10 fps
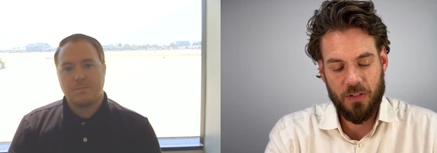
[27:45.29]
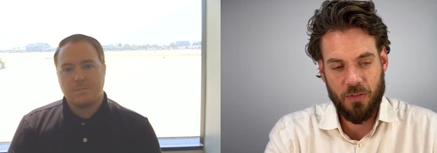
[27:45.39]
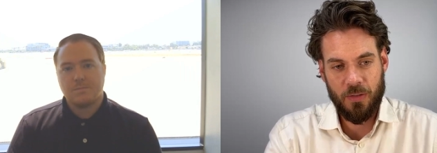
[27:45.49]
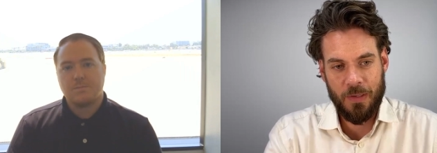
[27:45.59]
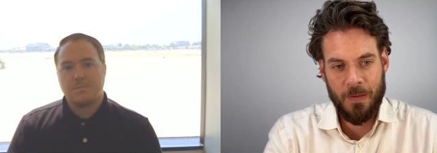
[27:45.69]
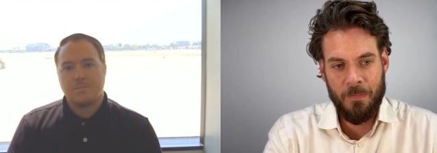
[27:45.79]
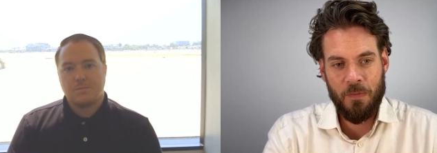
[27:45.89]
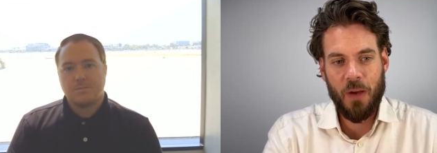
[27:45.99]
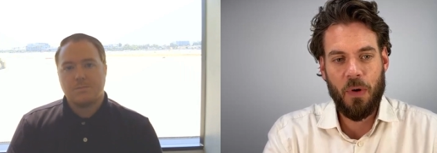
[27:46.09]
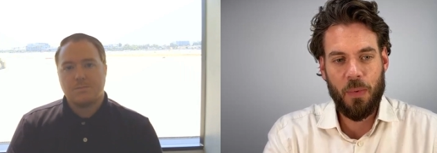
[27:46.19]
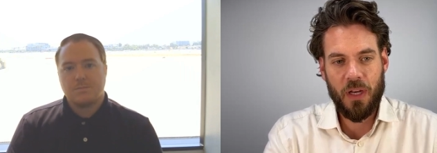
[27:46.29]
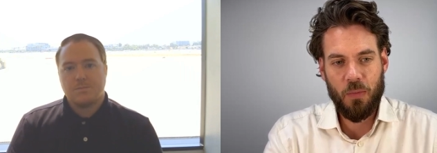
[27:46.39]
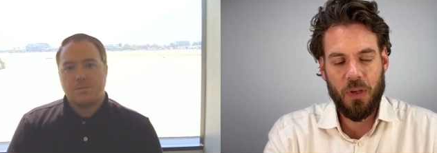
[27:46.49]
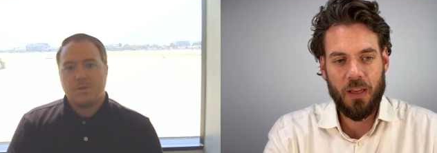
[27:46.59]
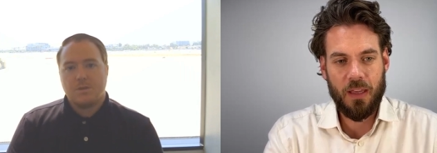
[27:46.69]
Speaker 1: So I'm hoping that we
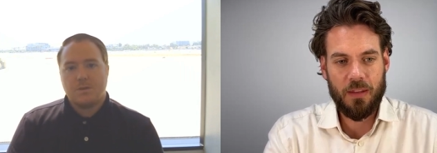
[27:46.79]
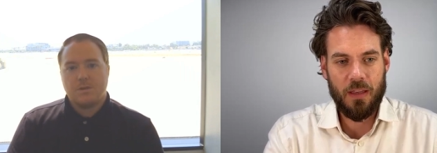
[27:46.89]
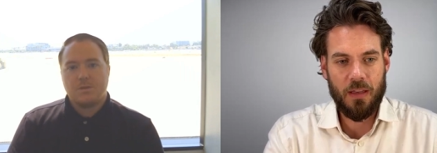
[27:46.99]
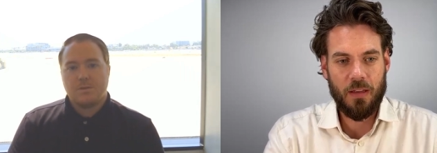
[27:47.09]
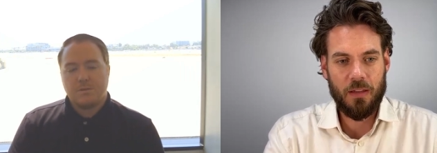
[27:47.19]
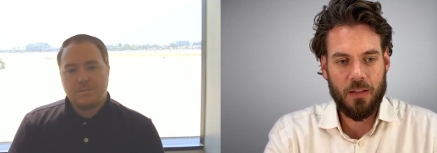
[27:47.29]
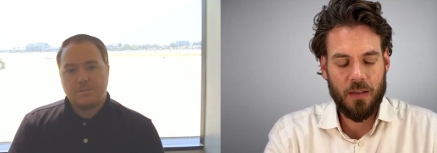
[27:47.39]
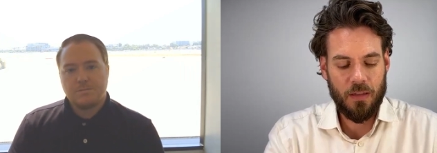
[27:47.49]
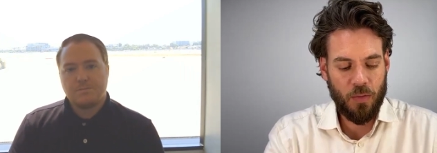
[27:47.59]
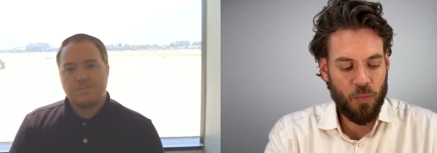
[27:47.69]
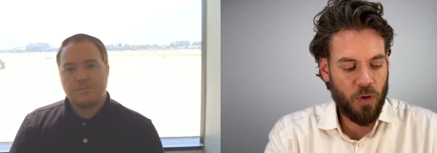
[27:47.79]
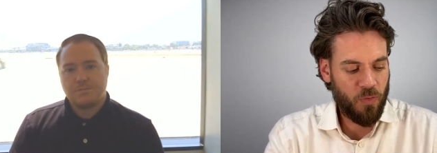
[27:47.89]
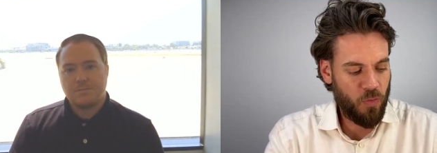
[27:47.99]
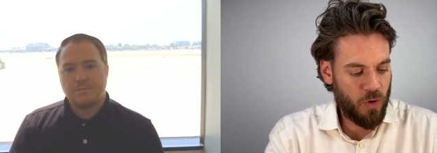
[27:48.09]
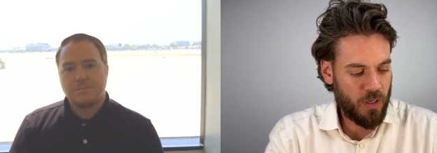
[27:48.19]
can get the
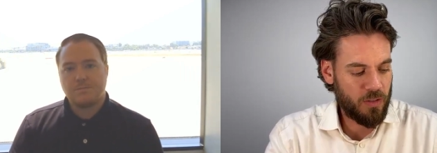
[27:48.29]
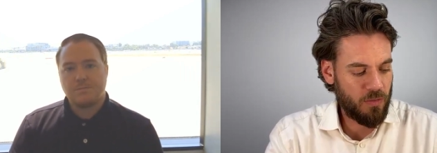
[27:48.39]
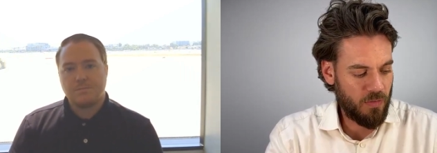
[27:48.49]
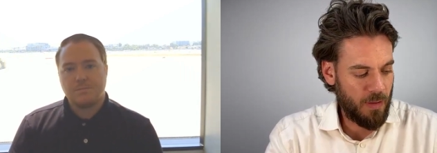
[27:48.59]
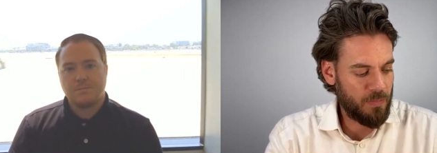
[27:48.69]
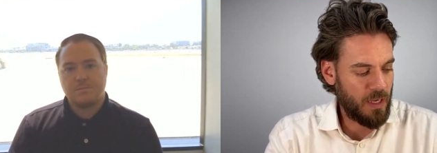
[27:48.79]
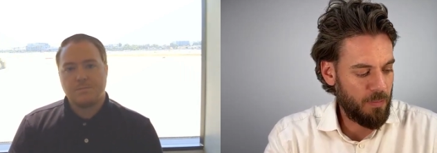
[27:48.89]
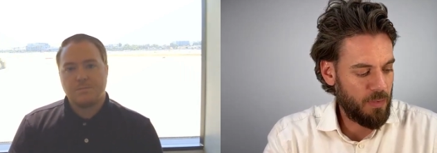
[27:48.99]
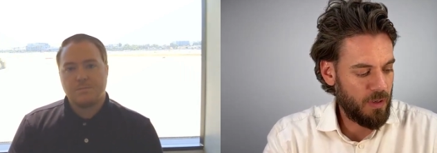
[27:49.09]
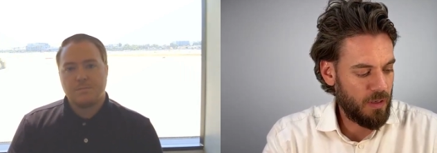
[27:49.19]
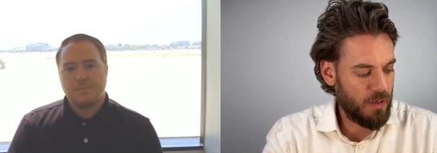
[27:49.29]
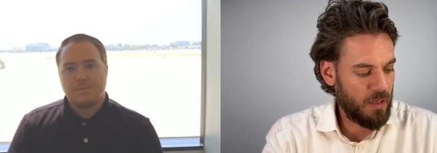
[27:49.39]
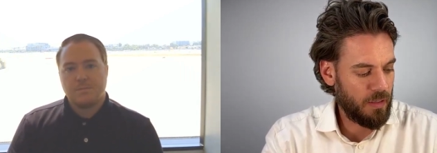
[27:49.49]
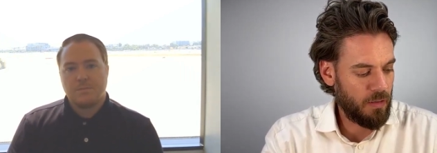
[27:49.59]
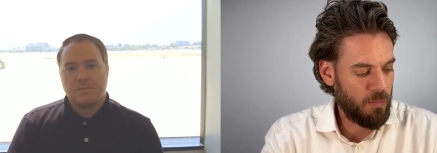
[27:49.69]
workforce ramped up a
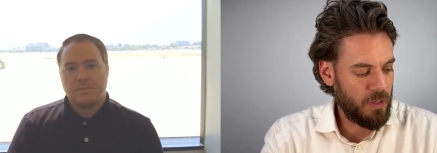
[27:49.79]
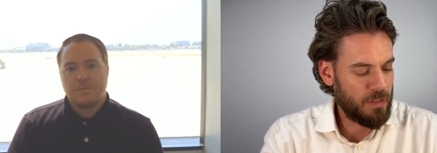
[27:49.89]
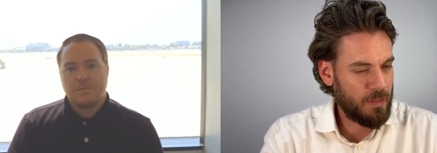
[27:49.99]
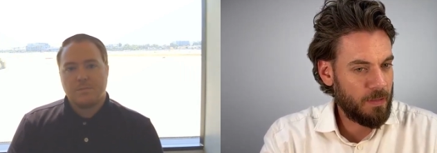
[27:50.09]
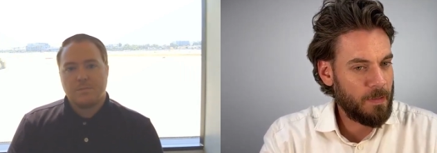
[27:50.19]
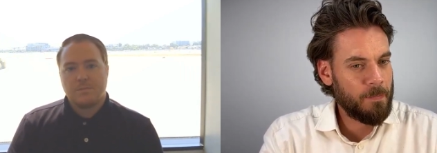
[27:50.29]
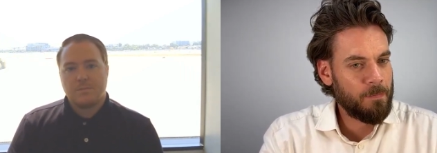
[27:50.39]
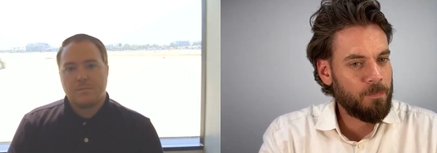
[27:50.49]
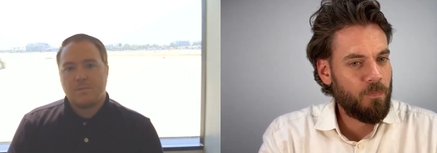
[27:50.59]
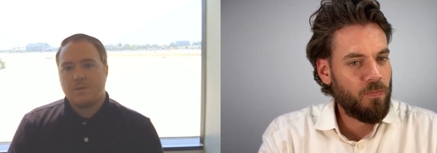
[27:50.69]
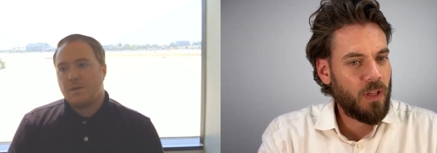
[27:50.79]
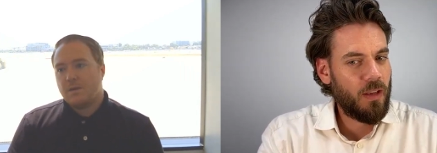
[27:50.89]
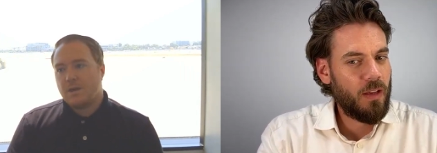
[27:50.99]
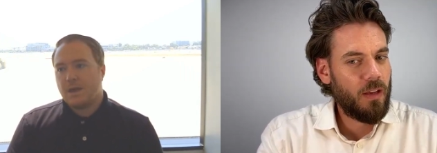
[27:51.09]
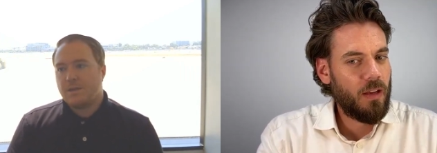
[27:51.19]
little bit.
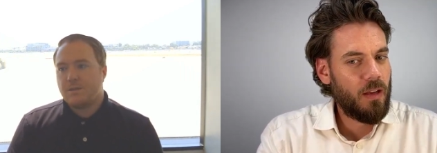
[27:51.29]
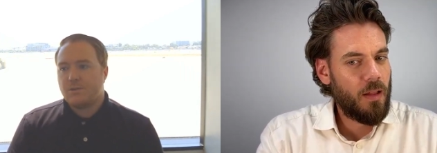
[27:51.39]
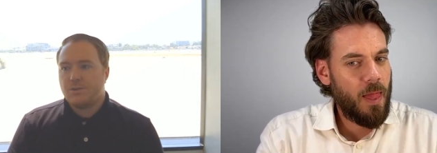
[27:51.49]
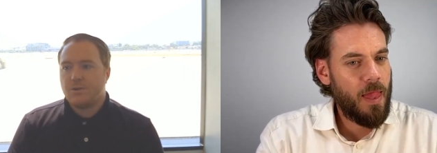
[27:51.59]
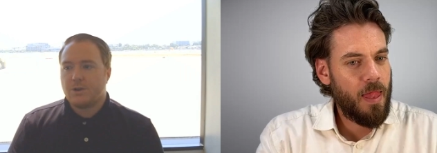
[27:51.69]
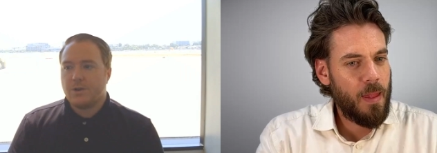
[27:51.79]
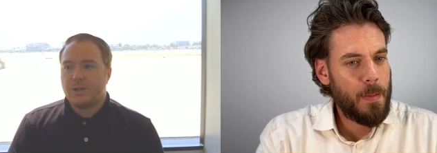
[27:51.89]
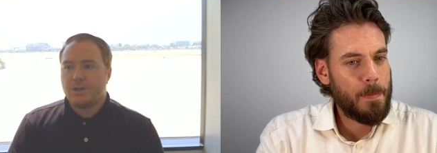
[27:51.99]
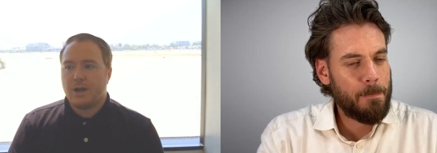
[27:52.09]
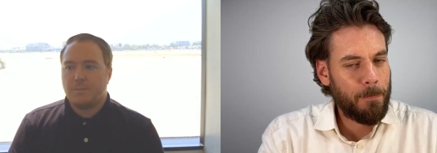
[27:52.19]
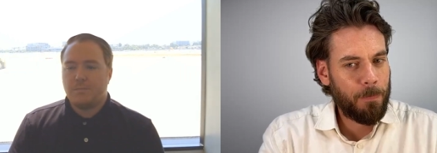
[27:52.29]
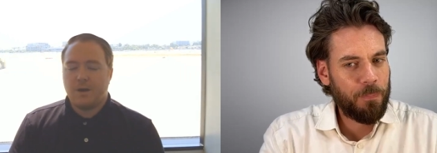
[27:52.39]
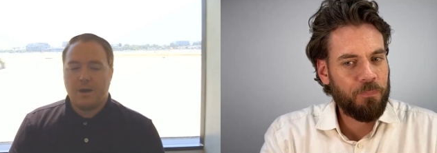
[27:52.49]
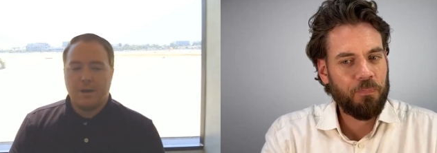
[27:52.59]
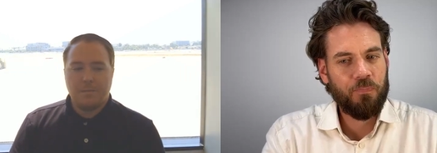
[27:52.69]
Speaker 2: Yeah, I think they're doing a great job,
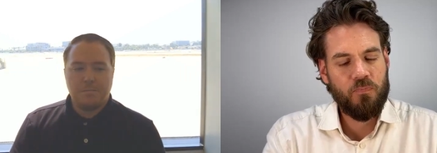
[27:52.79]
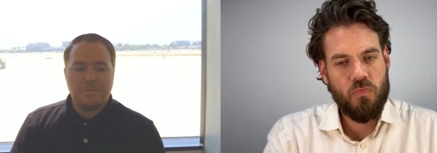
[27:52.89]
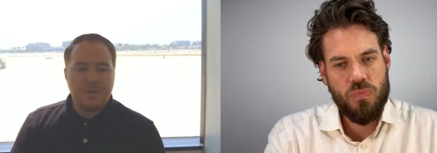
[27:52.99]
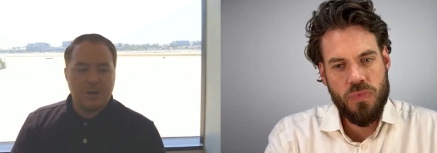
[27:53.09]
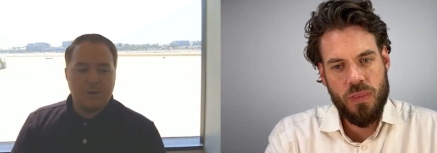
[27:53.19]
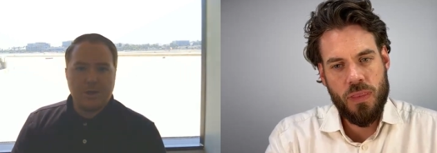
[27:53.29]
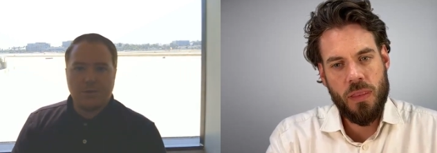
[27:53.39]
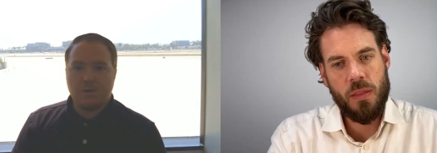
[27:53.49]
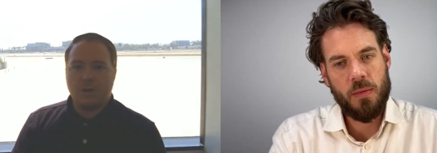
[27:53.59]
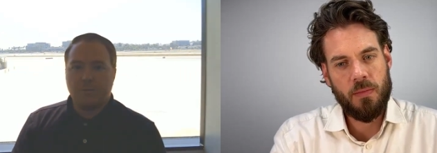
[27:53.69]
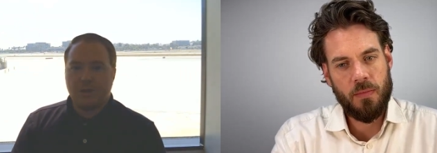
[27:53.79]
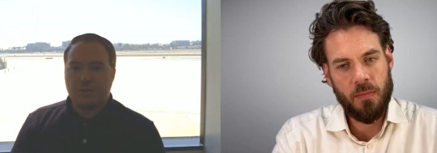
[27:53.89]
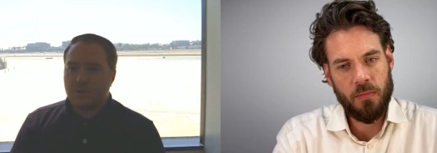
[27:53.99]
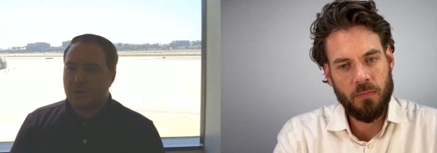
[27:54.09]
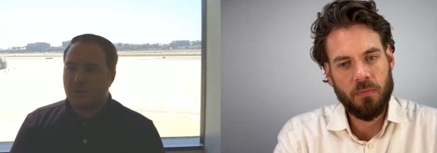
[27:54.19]
you know, here in Long Beach
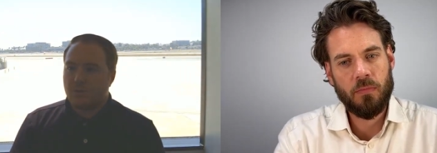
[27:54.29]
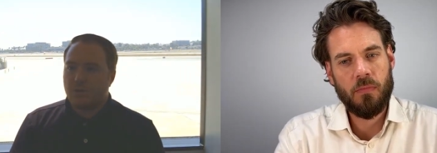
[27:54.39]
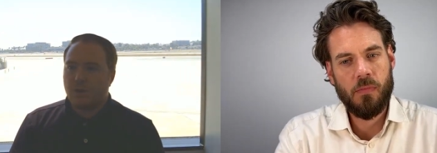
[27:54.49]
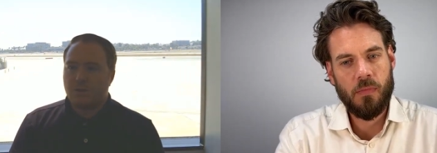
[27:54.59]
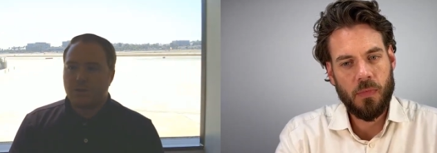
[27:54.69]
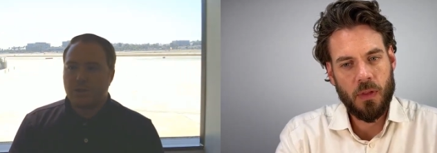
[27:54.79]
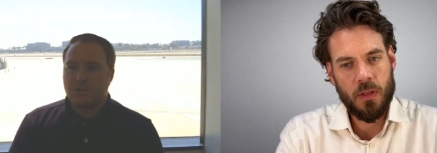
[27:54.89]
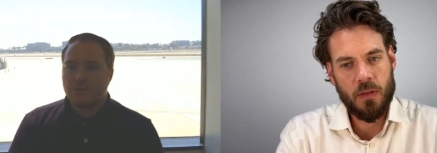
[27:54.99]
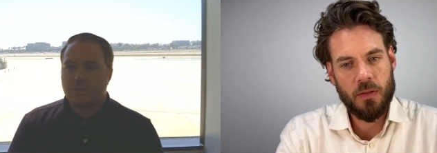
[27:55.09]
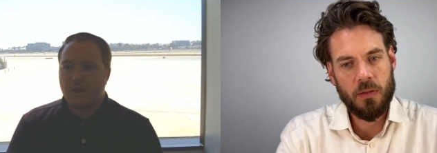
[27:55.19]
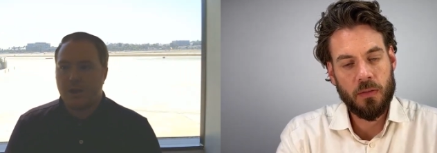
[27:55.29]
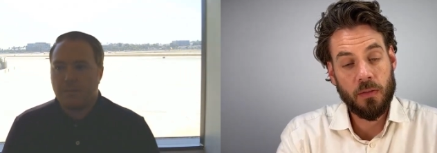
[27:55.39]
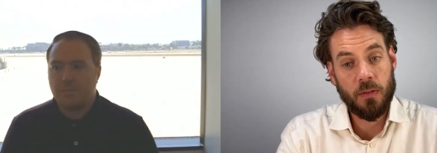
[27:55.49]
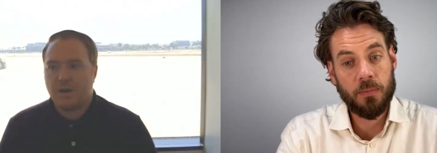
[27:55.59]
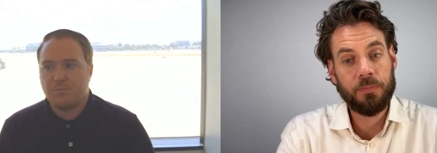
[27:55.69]
with the local colleges,
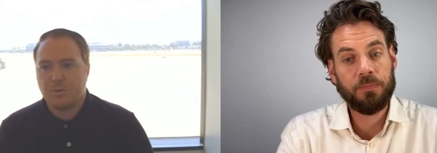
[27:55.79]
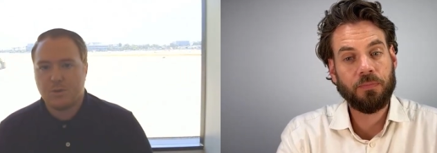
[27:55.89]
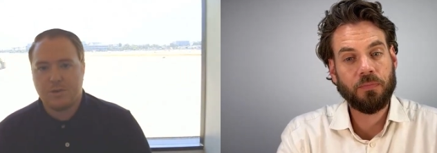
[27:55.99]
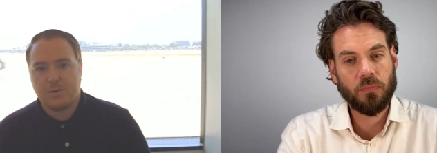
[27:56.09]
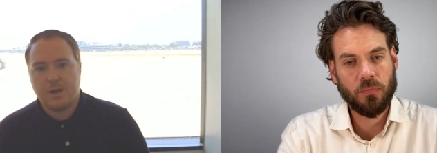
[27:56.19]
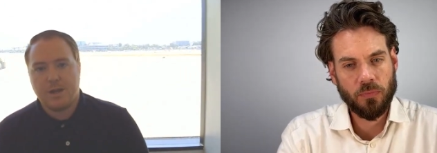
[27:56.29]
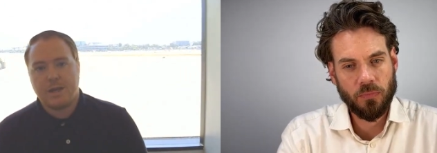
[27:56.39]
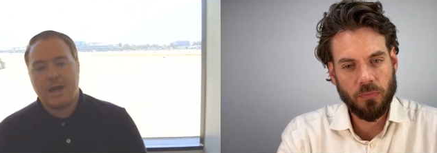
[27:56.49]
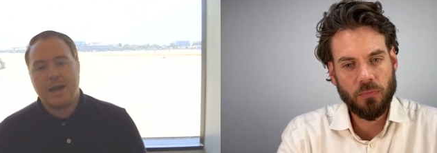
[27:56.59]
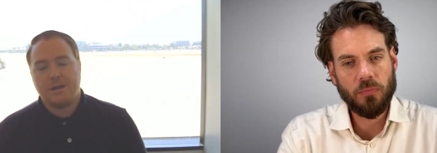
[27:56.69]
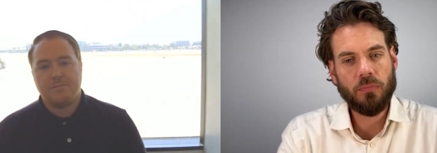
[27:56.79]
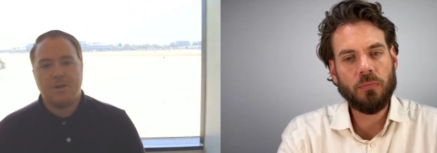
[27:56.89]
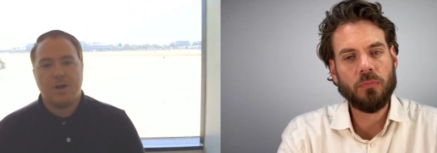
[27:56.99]
of proliferating additive